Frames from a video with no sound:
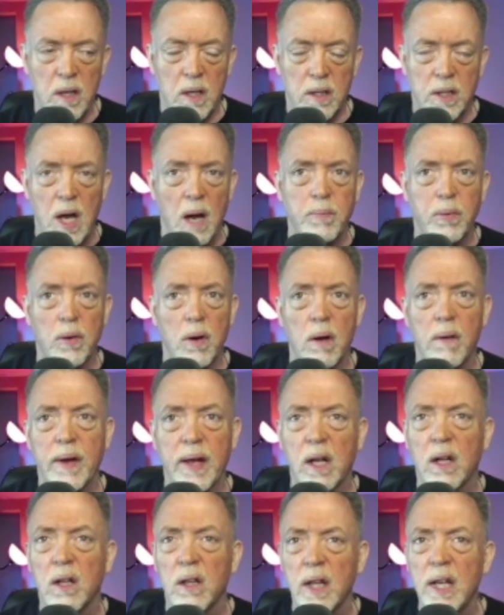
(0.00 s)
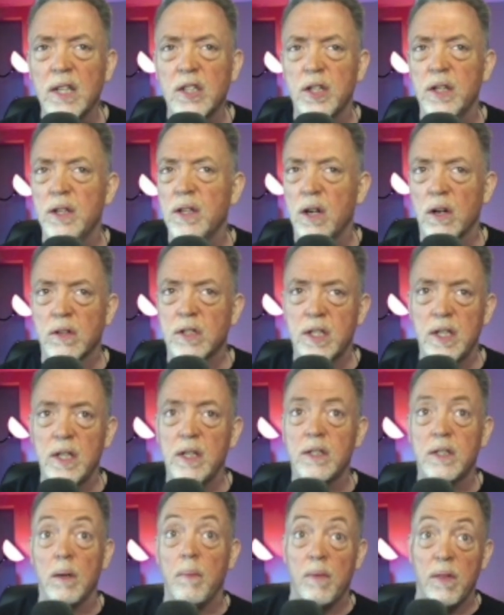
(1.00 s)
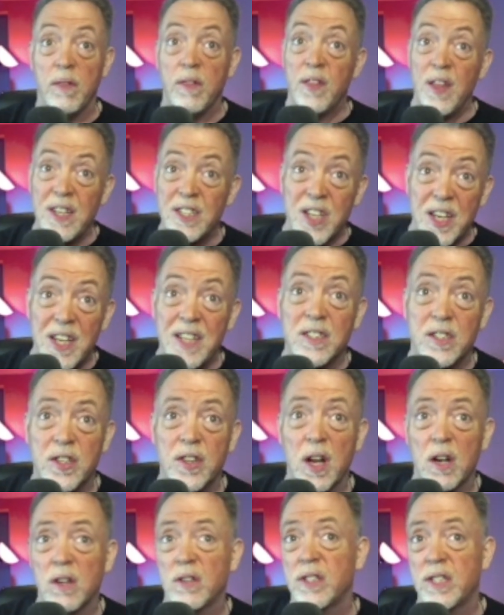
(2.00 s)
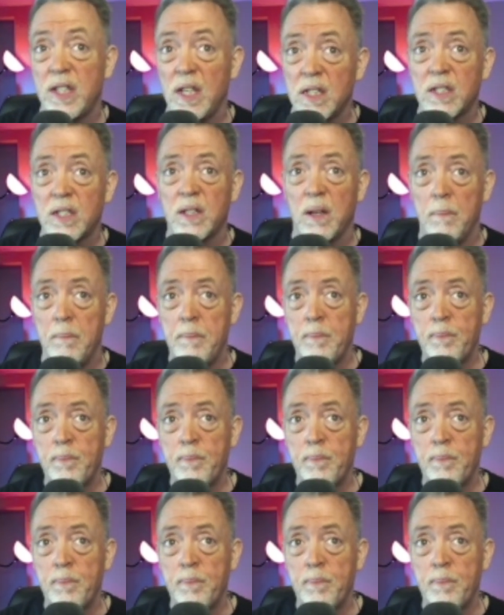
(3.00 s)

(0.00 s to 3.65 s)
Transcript: temporary glitch in their system. This is their system.